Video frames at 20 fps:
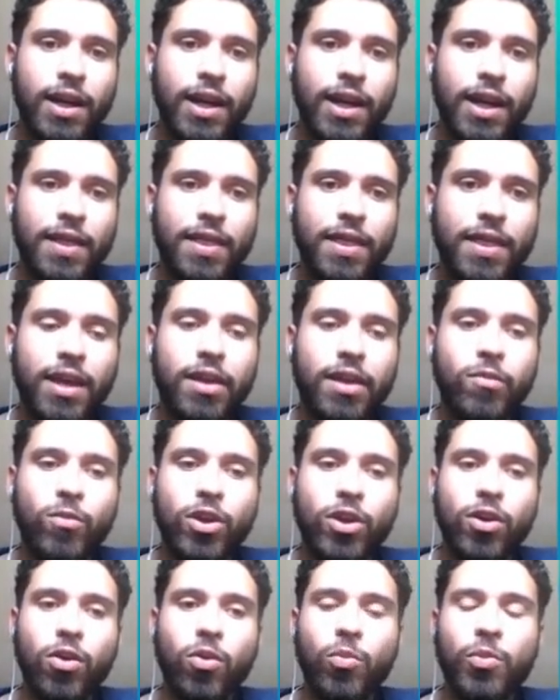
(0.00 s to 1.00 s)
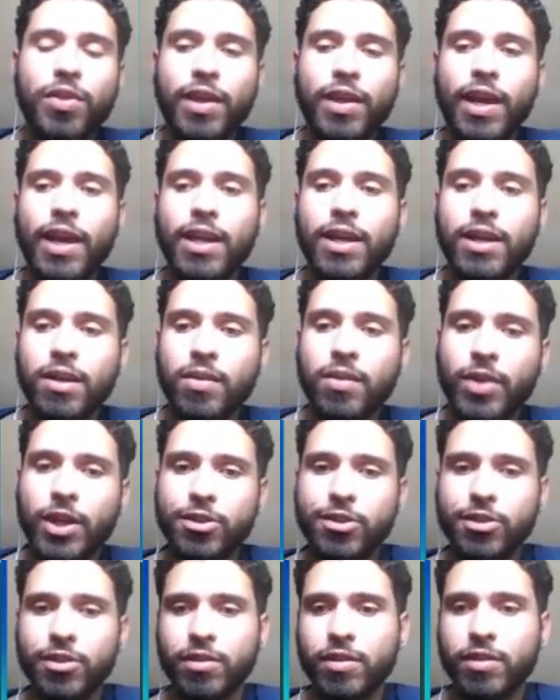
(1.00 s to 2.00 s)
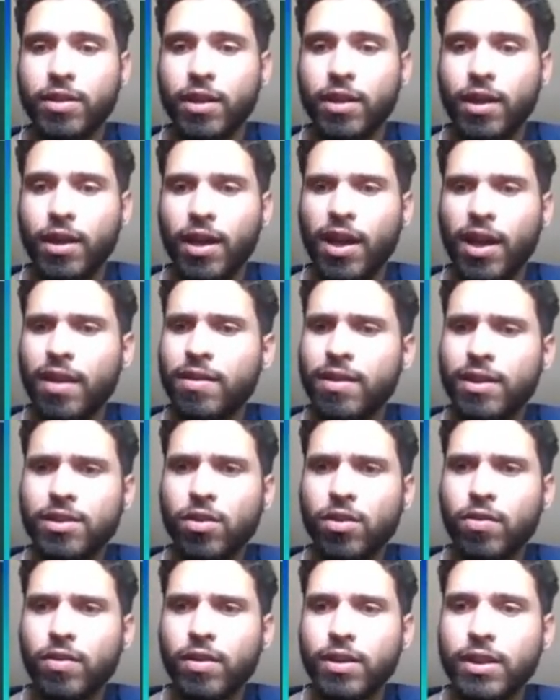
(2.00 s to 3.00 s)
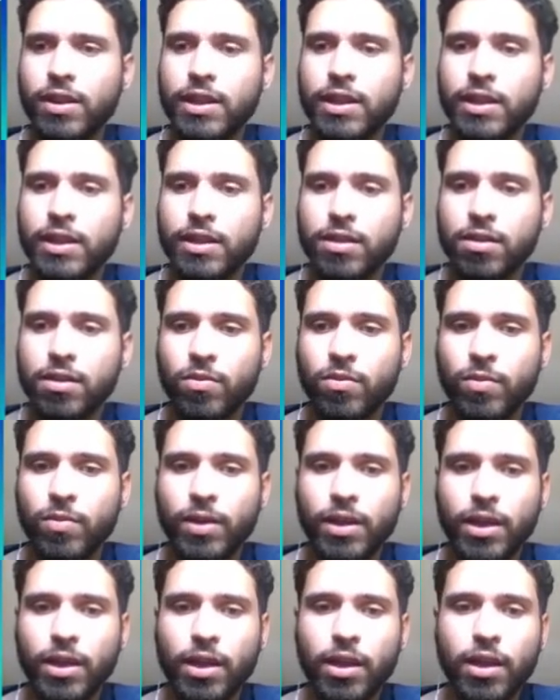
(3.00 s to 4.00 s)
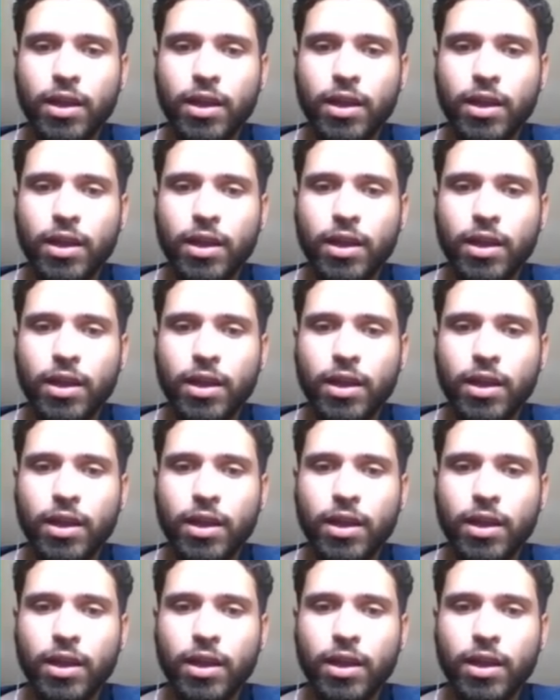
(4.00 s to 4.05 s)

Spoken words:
And then we go with the hand animation, and that's all needed, really.